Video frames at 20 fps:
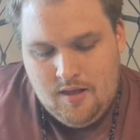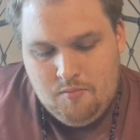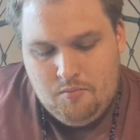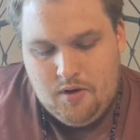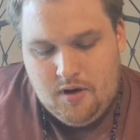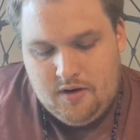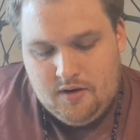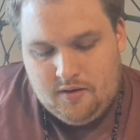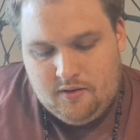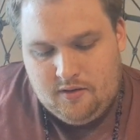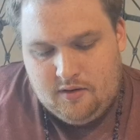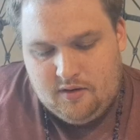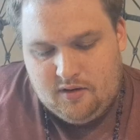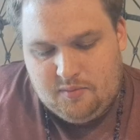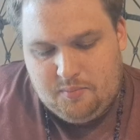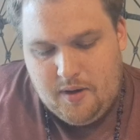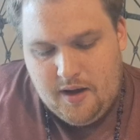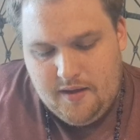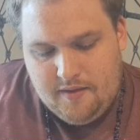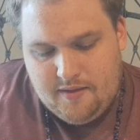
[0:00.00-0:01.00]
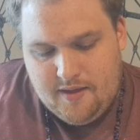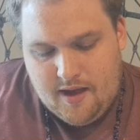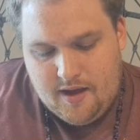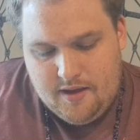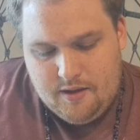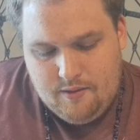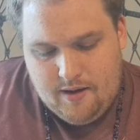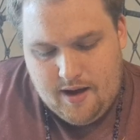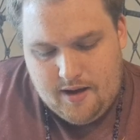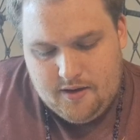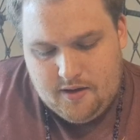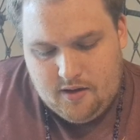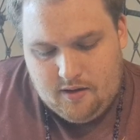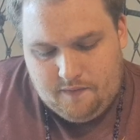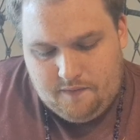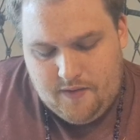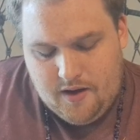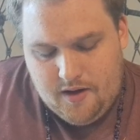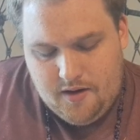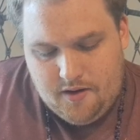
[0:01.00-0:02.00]
But despite that, you had to
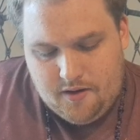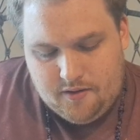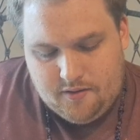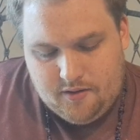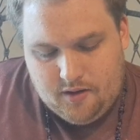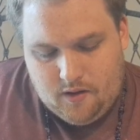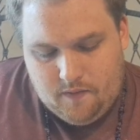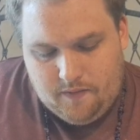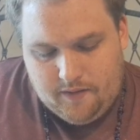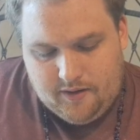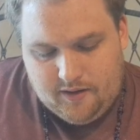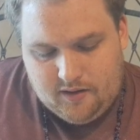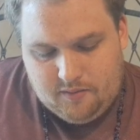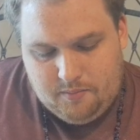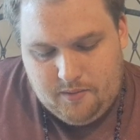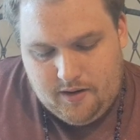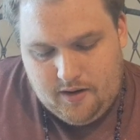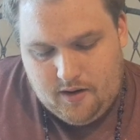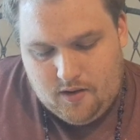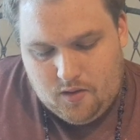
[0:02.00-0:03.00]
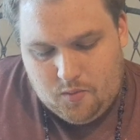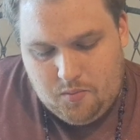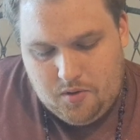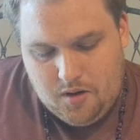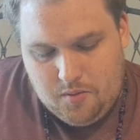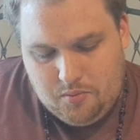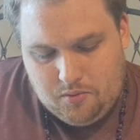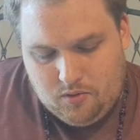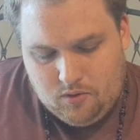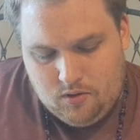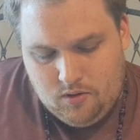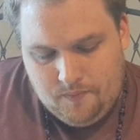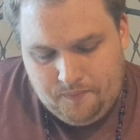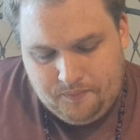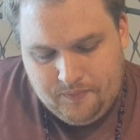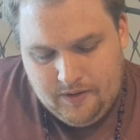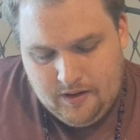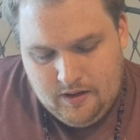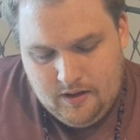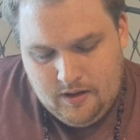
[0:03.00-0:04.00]
defend yourself against many other people,
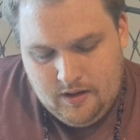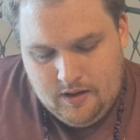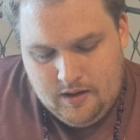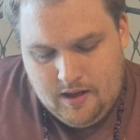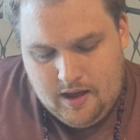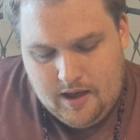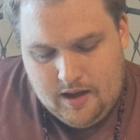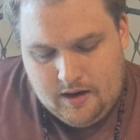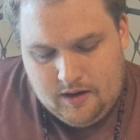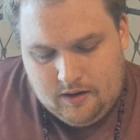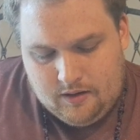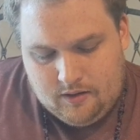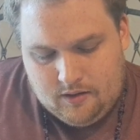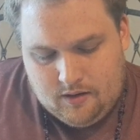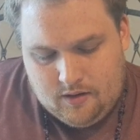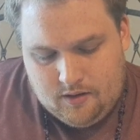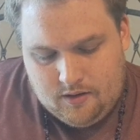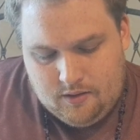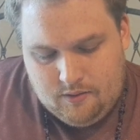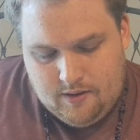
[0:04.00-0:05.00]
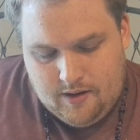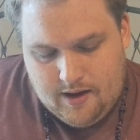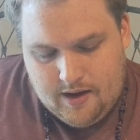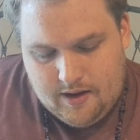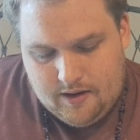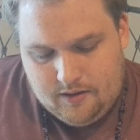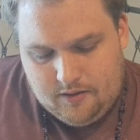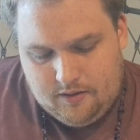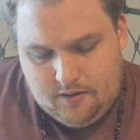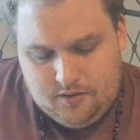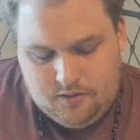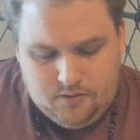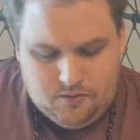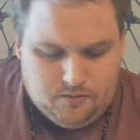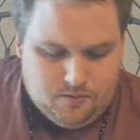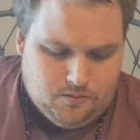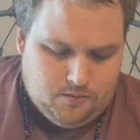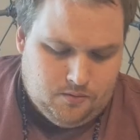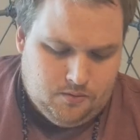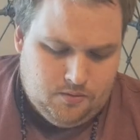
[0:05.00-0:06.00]
and you had
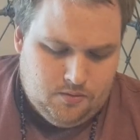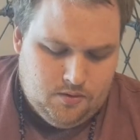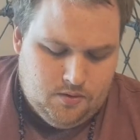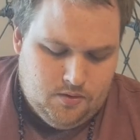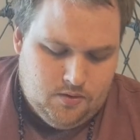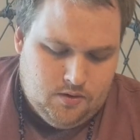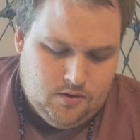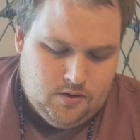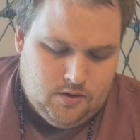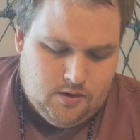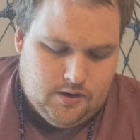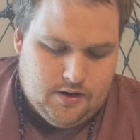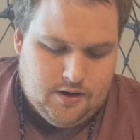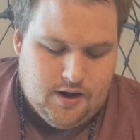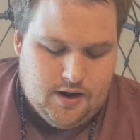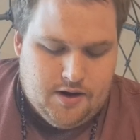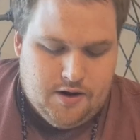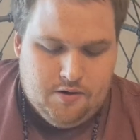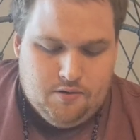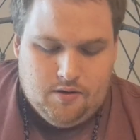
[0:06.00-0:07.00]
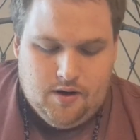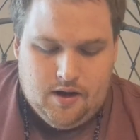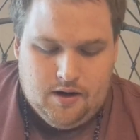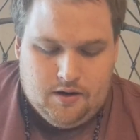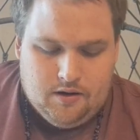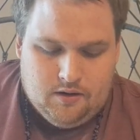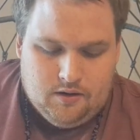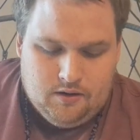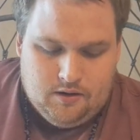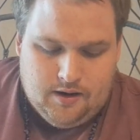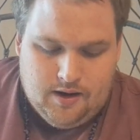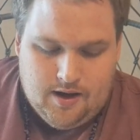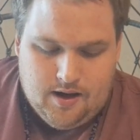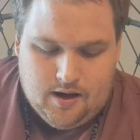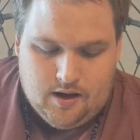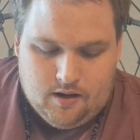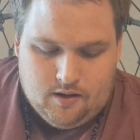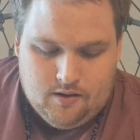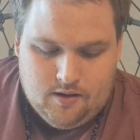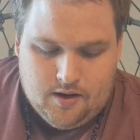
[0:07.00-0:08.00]
to, and
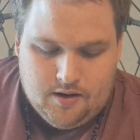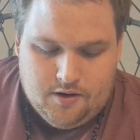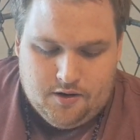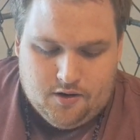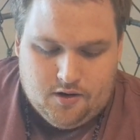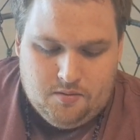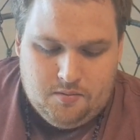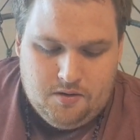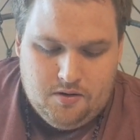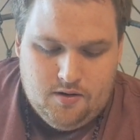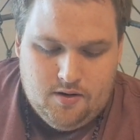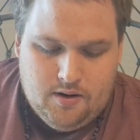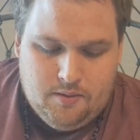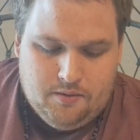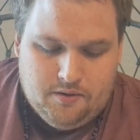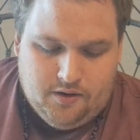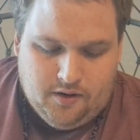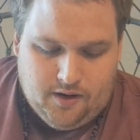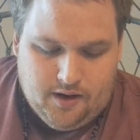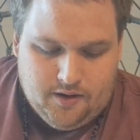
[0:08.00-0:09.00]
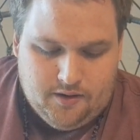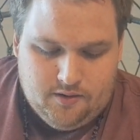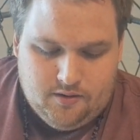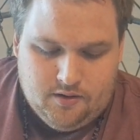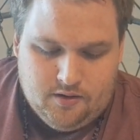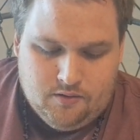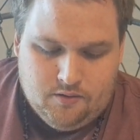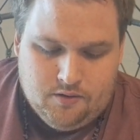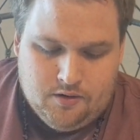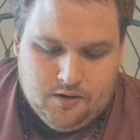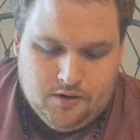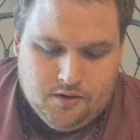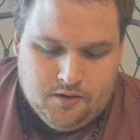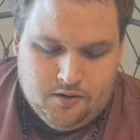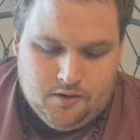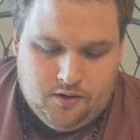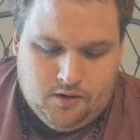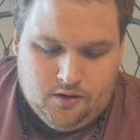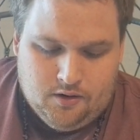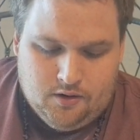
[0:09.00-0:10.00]
your community was against you.
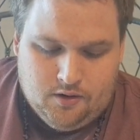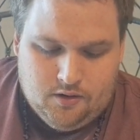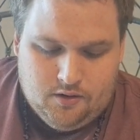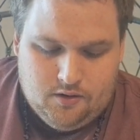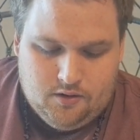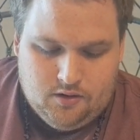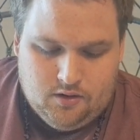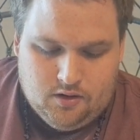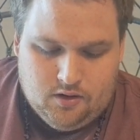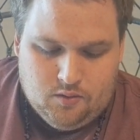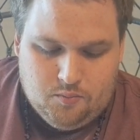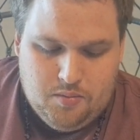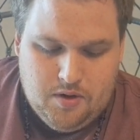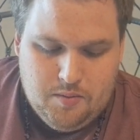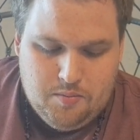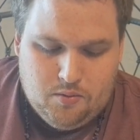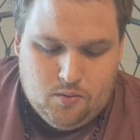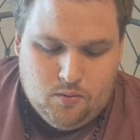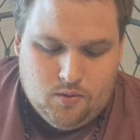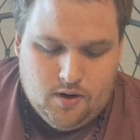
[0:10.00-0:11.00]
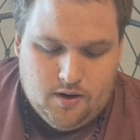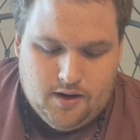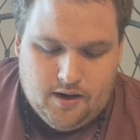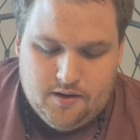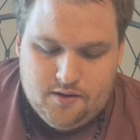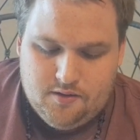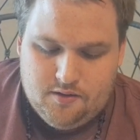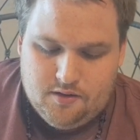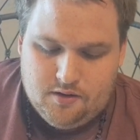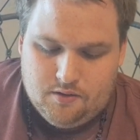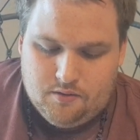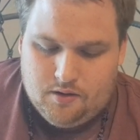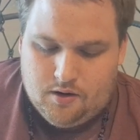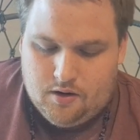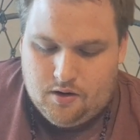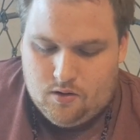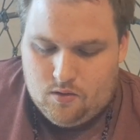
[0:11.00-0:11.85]
Your people were against you.